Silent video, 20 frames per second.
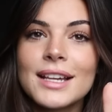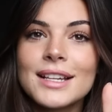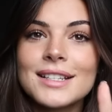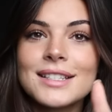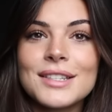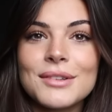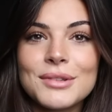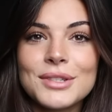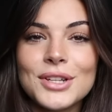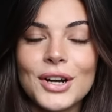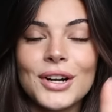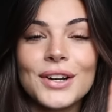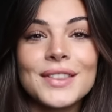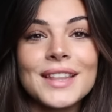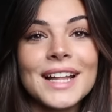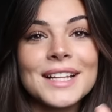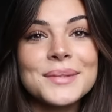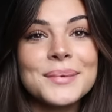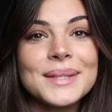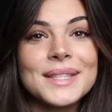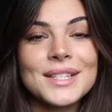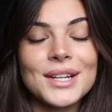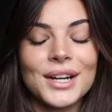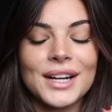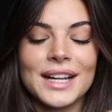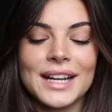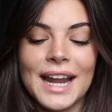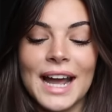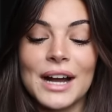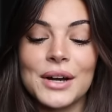So that's what's
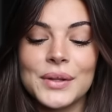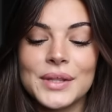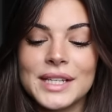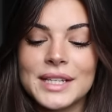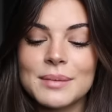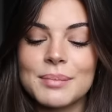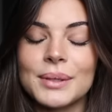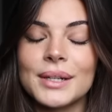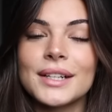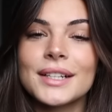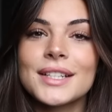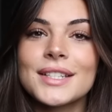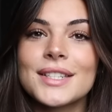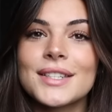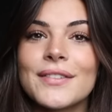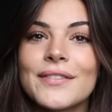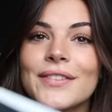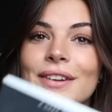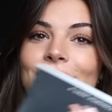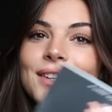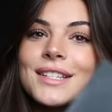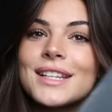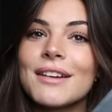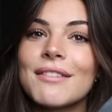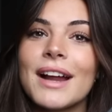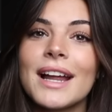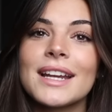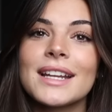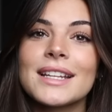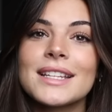starting now, these books. First I
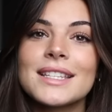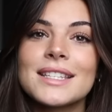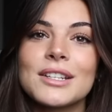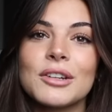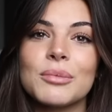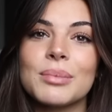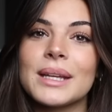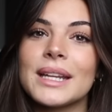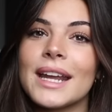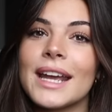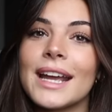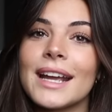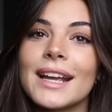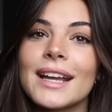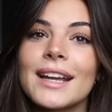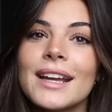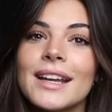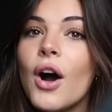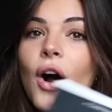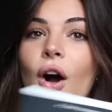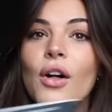read Still Beating.